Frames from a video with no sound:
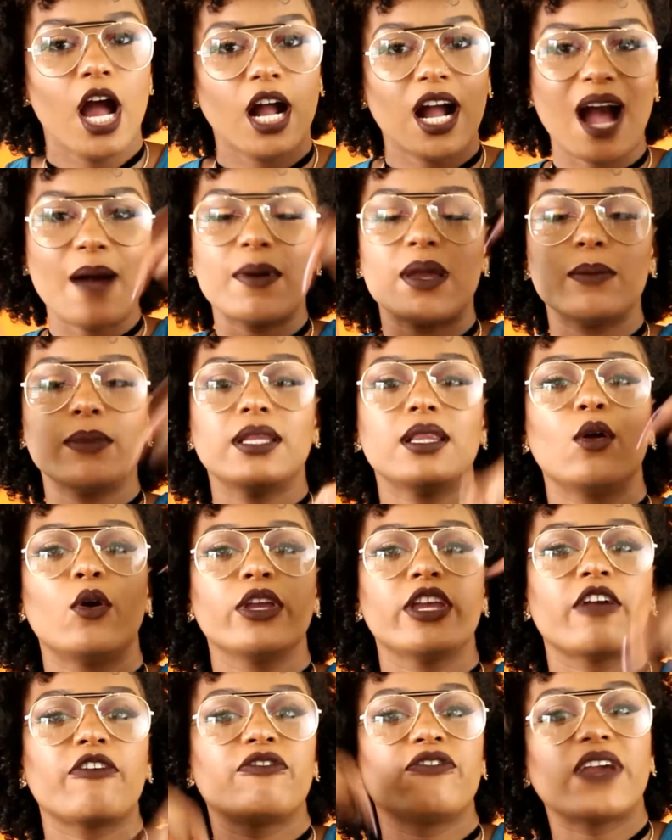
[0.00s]
Comment below
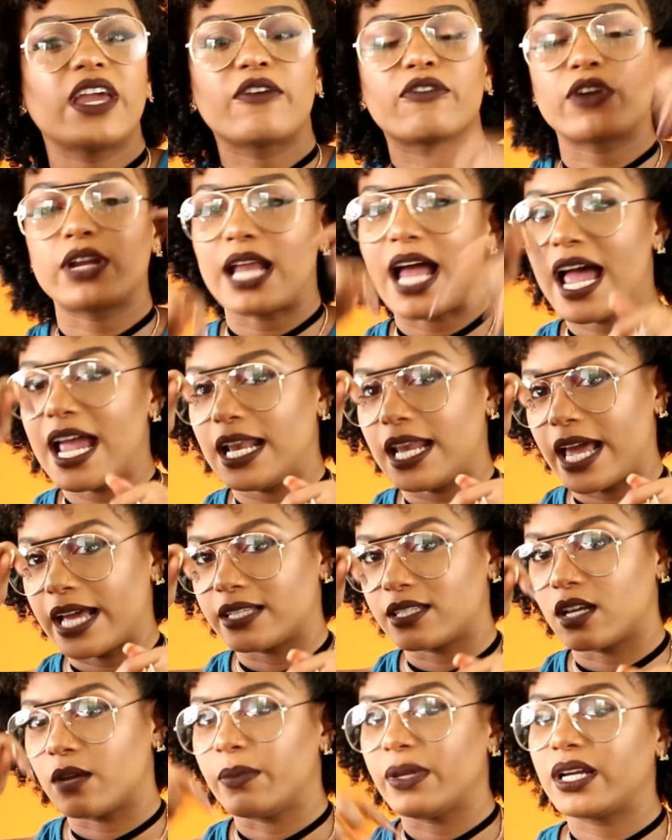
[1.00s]
your favorite
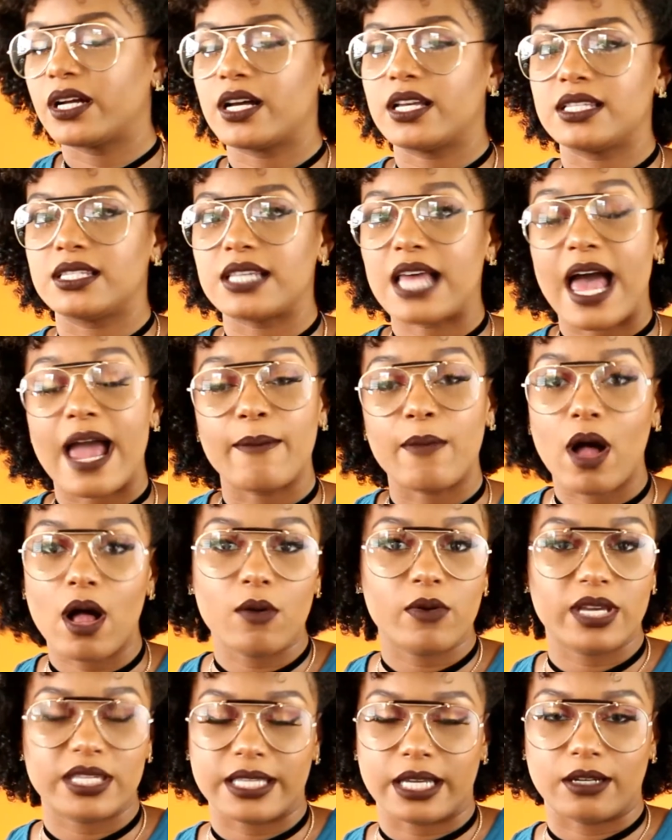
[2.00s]
highlighter because I'm
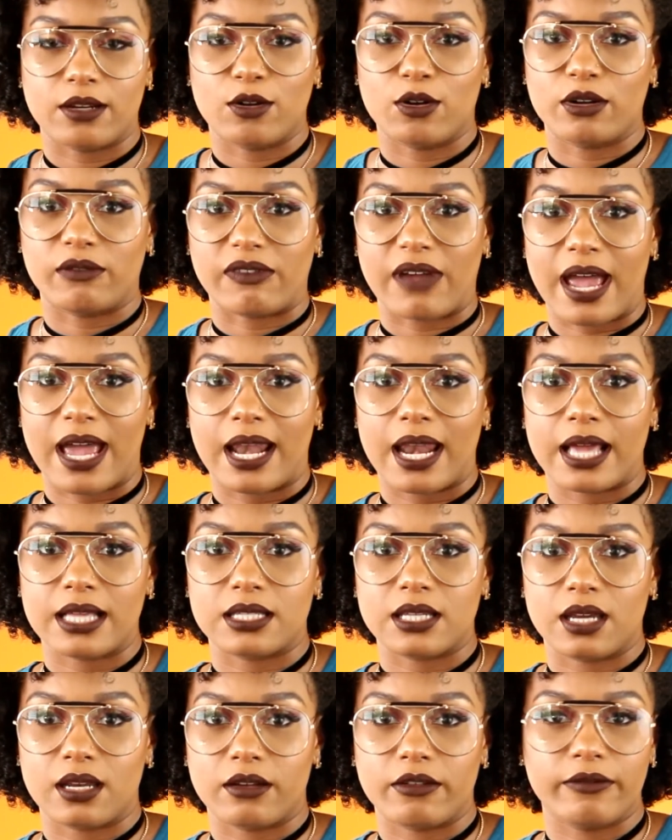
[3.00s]
always on the hunt for
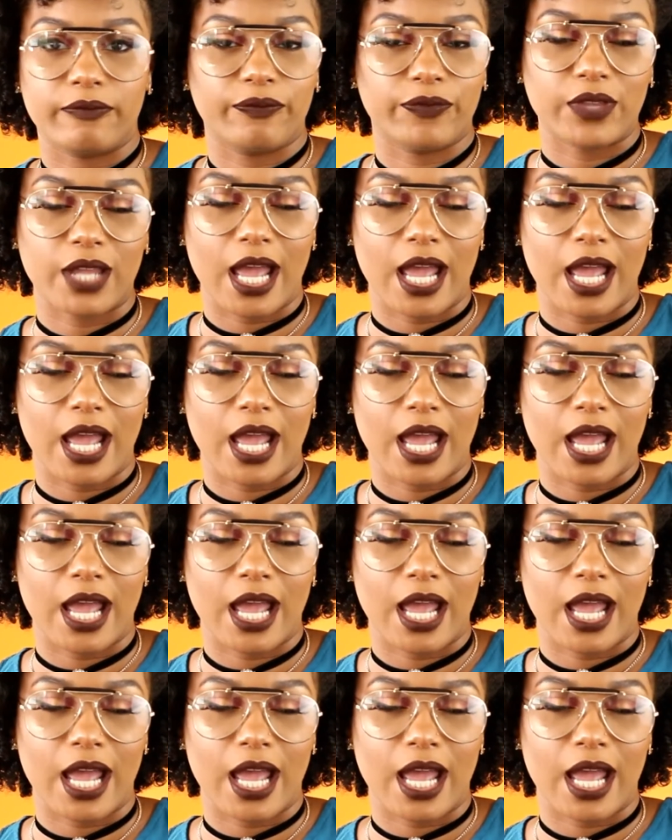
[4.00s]
highlighter, you know.